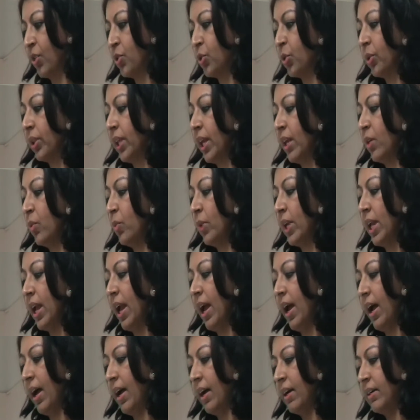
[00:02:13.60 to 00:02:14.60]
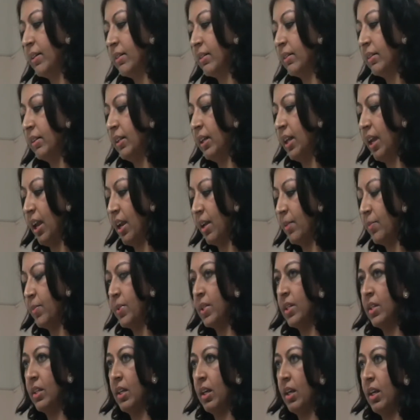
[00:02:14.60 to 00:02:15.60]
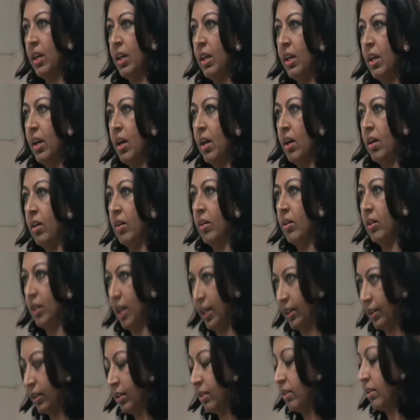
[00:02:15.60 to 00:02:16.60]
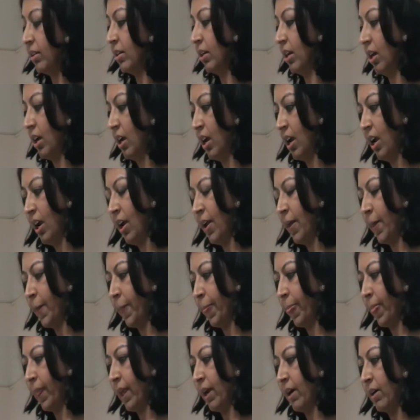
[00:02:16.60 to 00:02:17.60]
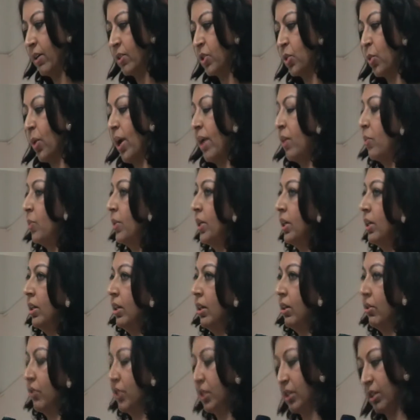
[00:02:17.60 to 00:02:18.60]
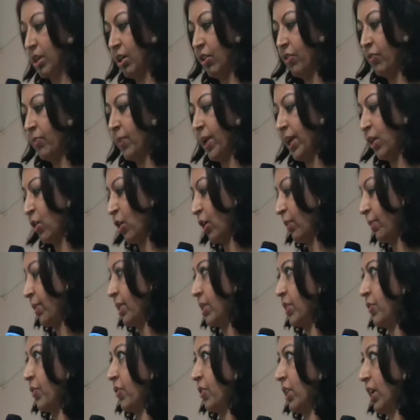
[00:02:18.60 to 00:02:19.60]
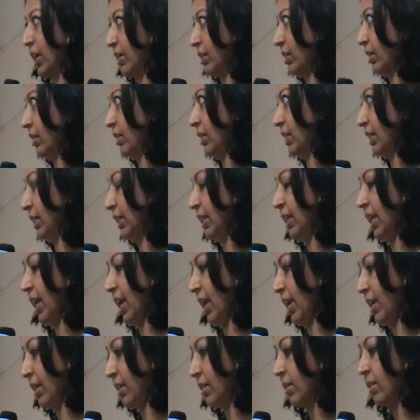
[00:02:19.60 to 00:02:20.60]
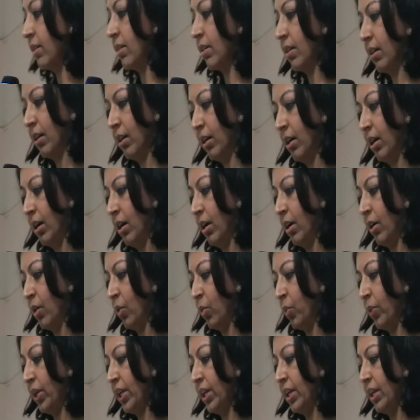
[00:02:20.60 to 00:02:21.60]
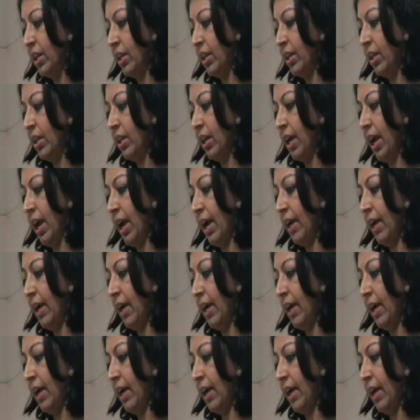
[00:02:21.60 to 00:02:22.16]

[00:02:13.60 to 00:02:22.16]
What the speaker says: So then we had the MC, Ratan. So I will reserve my comments for Ratan till the end. We